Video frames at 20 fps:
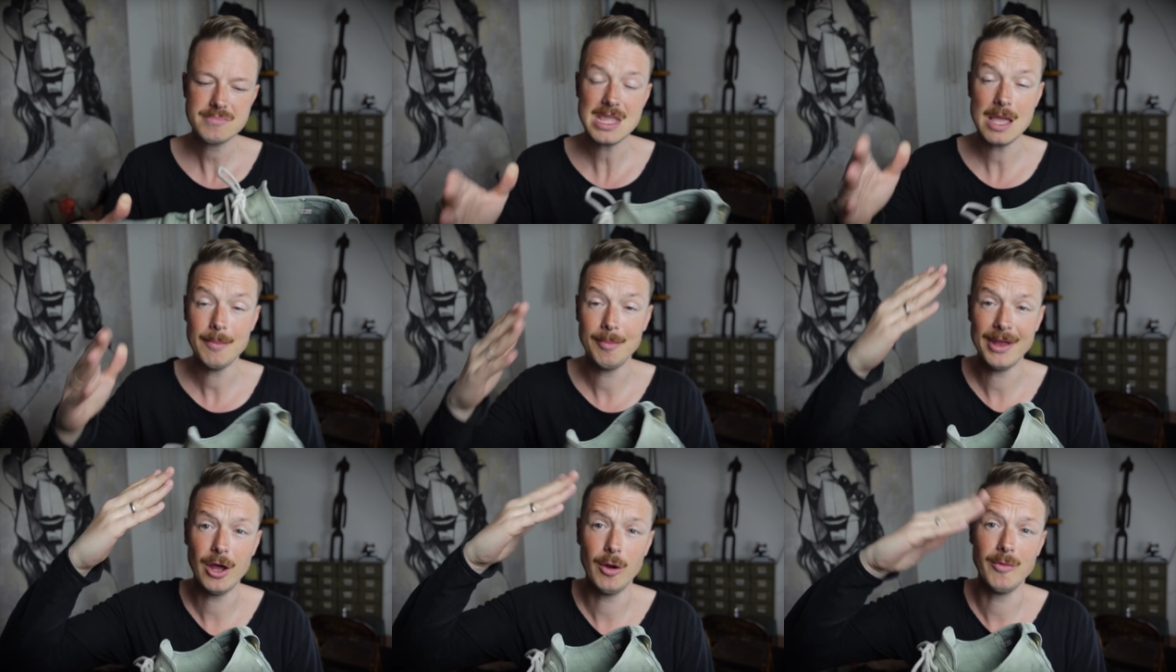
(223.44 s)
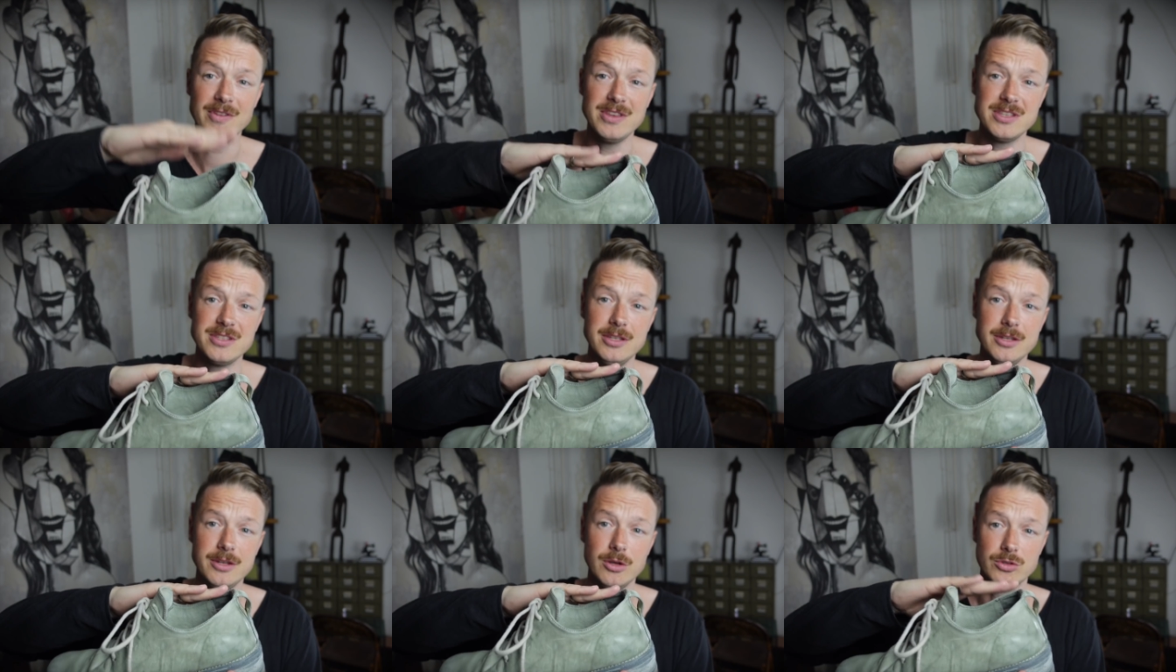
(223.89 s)
But
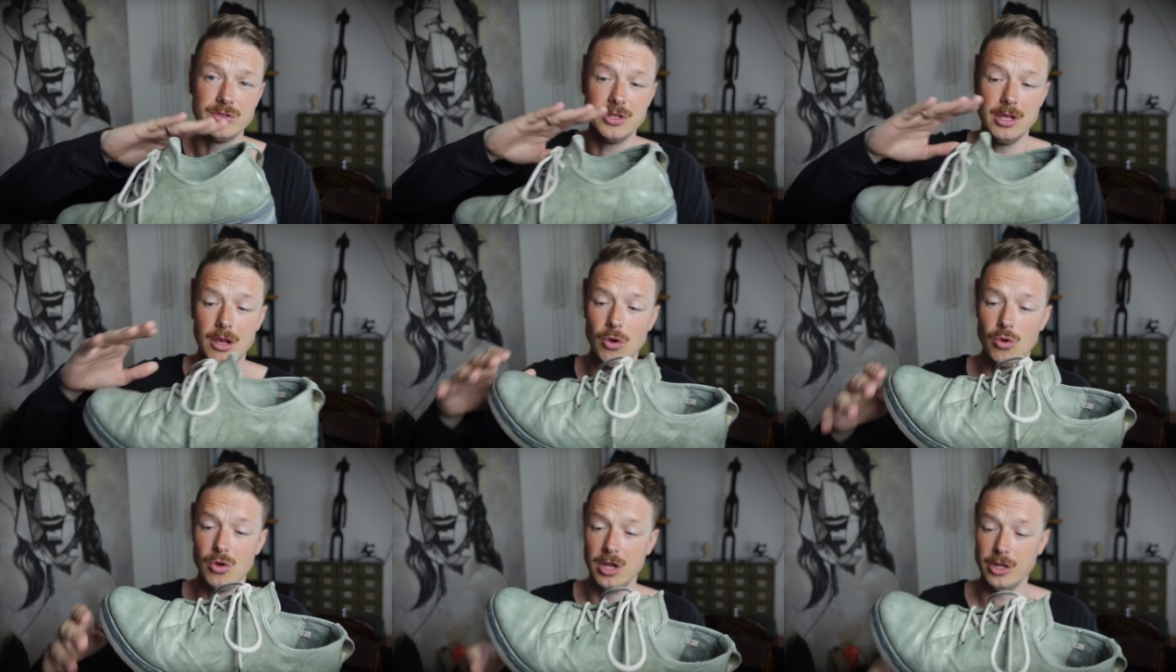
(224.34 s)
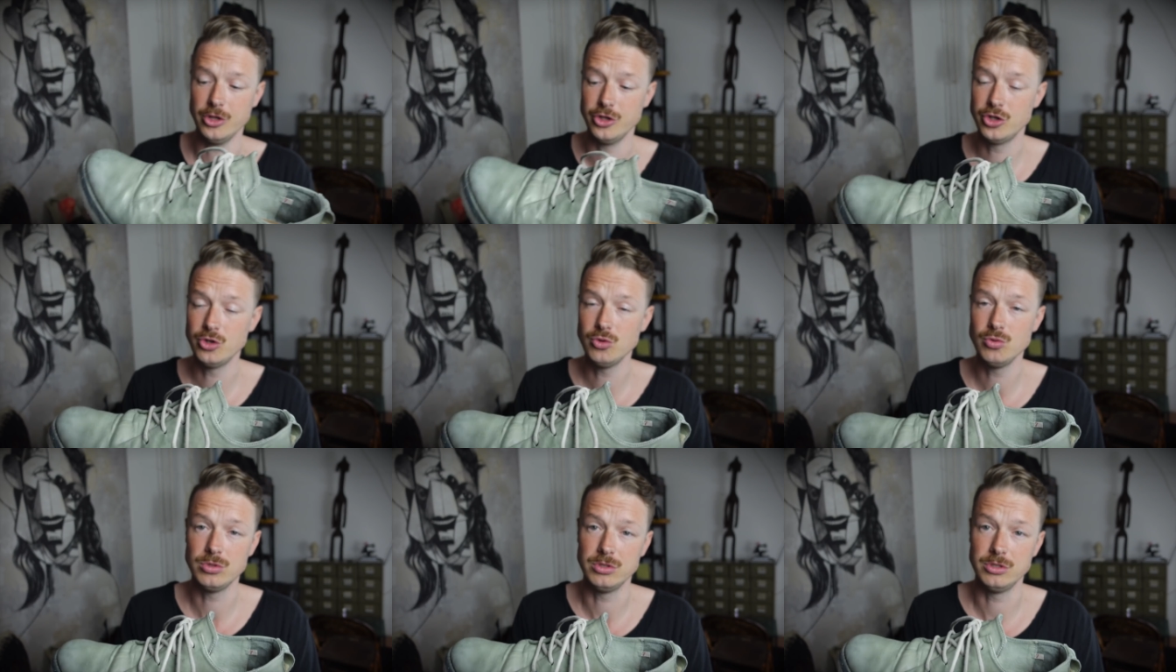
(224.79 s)
obviously those are low-cut
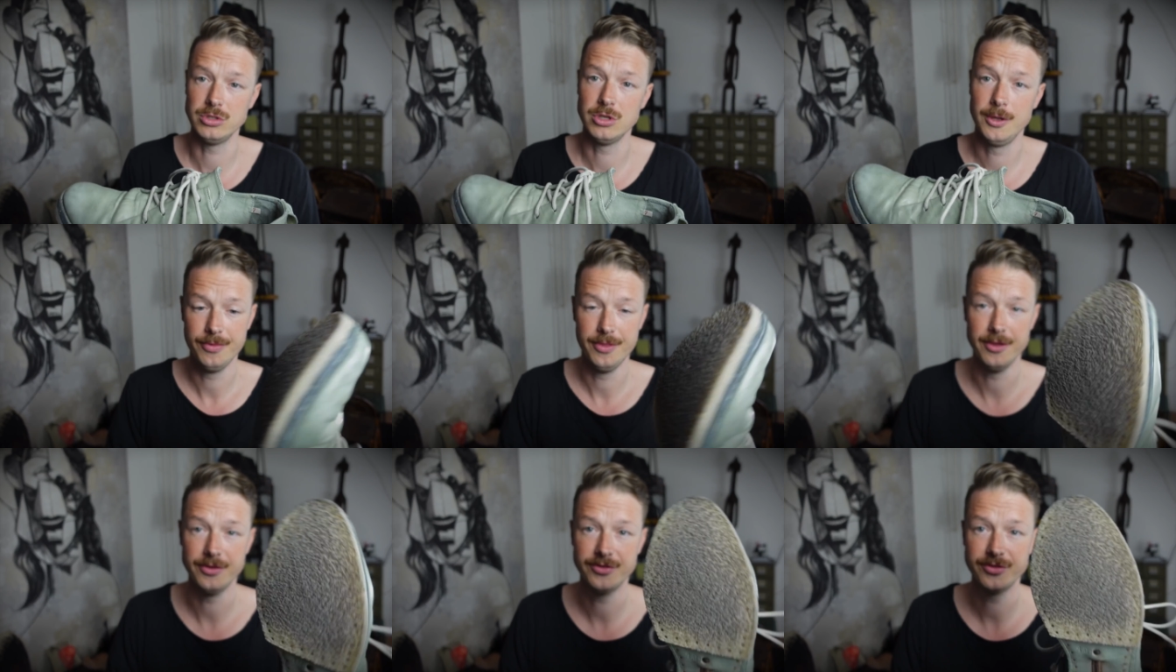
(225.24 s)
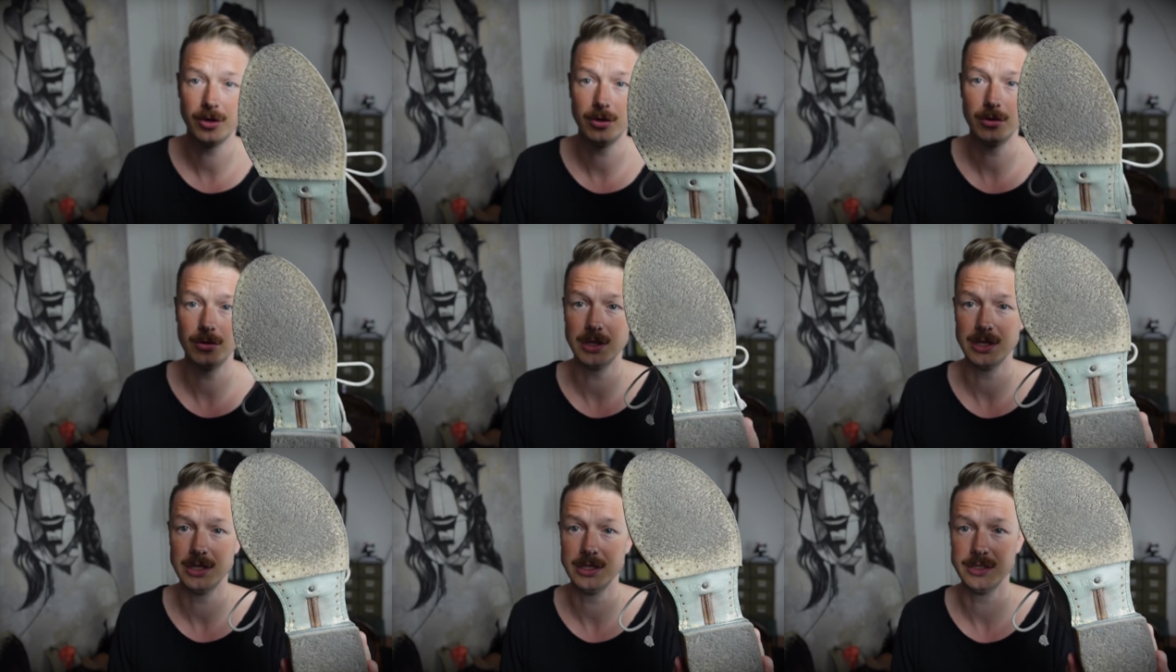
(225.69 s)
shoes. The
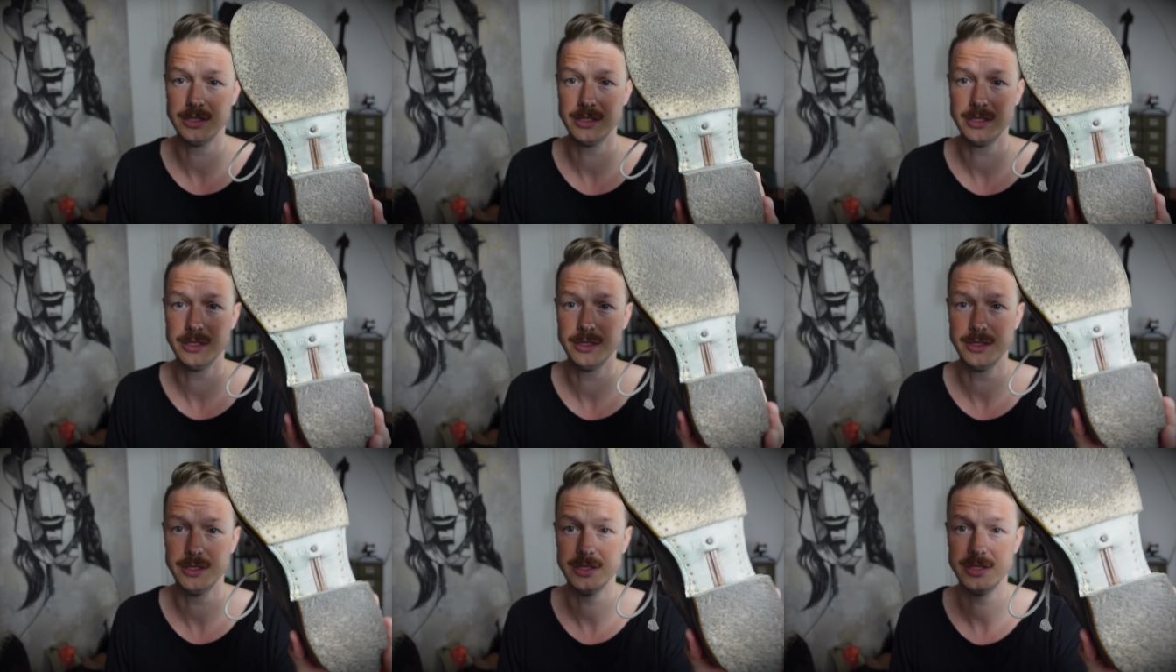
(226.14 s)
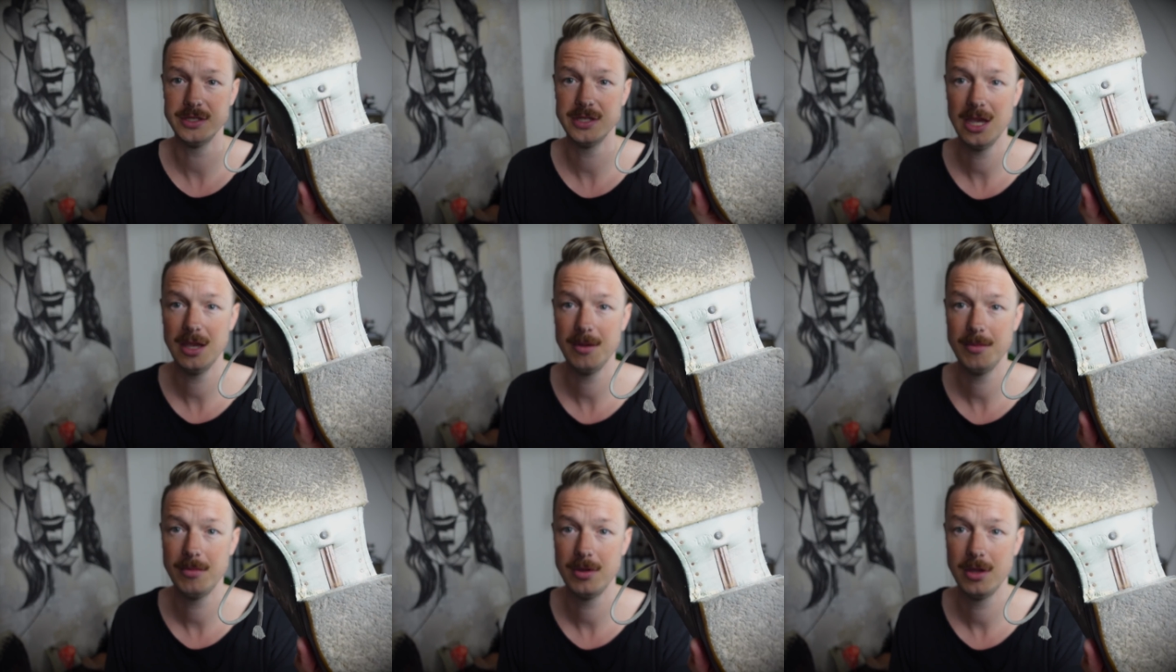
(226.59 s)
sole is the
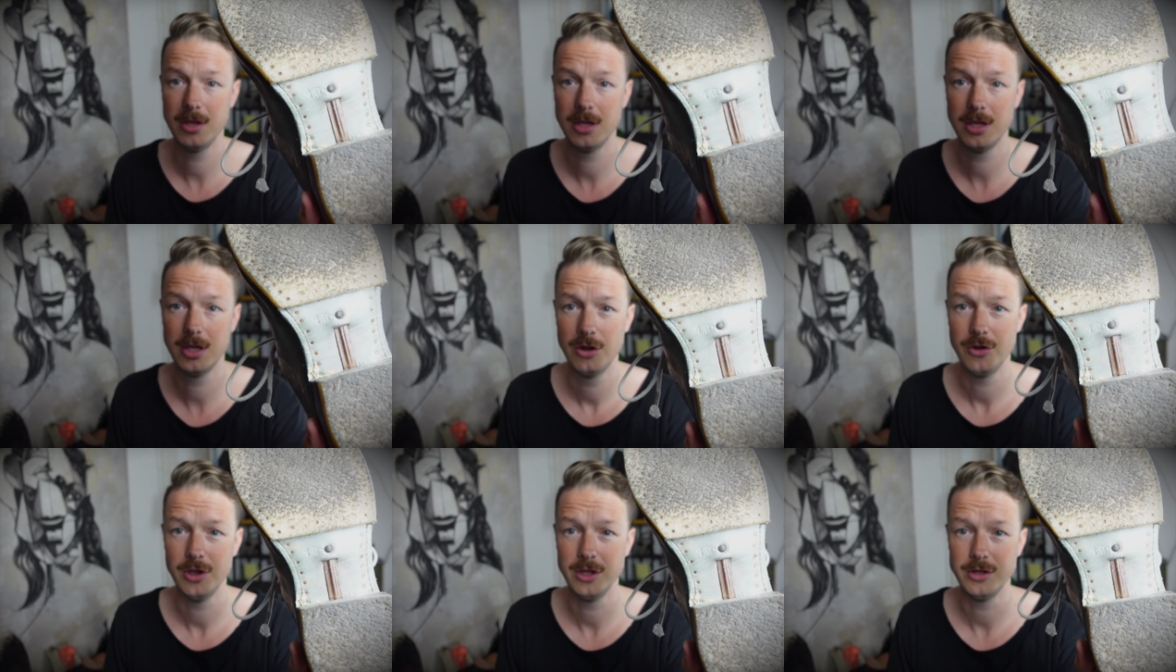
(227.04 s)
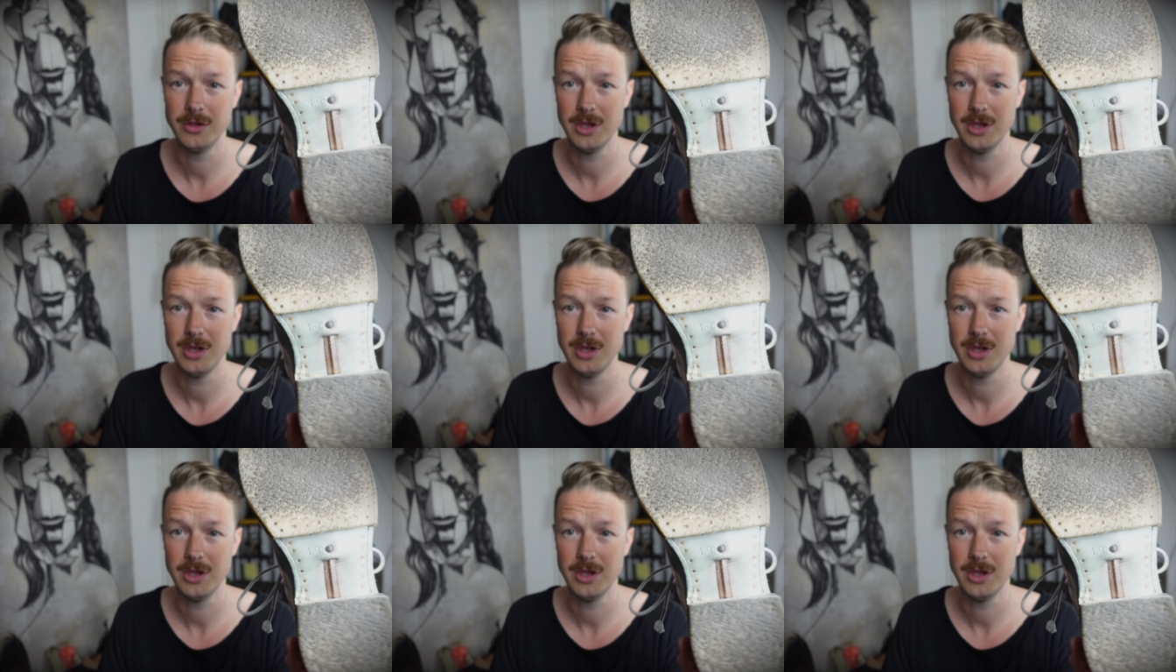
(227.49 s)
same, right?